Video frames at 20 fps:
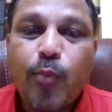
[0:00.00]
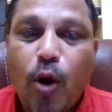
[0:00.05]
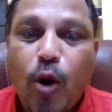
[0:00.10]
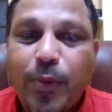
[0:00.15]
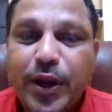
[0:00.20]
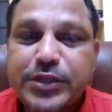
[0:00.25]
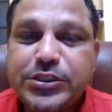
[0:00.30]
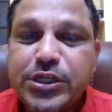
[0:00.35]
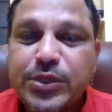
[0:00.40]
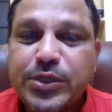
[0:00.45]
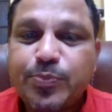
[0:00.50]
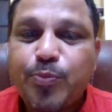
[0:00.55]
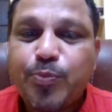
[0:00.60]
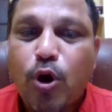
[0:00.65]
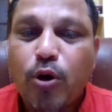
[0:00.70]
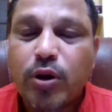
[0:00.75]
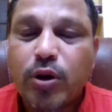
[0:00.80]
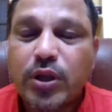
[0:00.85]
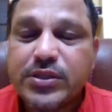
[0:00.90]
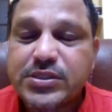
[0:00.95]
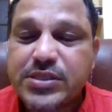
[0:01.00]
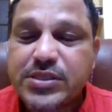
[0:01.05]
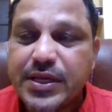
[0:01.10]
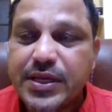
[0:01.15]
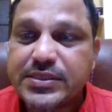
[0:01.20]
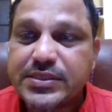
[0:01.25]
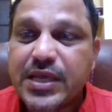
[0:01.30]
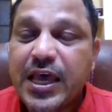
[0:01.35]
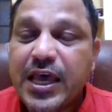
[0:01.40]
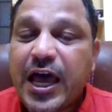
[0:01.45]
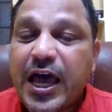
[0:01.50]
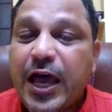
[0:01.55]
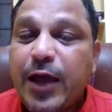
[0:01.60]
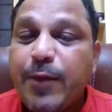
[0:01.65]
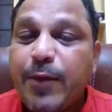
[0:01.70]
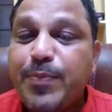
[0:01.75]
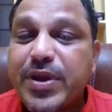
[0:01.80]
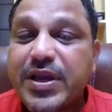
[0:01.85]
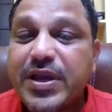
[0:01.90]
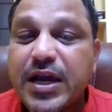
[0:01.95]
Population policies
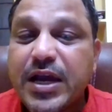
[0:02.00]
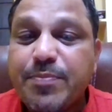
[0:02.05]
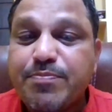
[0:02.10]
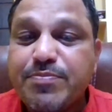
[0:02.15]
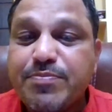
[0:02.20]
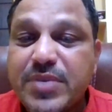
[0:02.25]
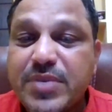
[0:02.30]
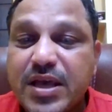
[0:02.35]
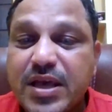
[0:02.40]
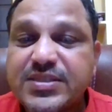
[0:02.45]
have become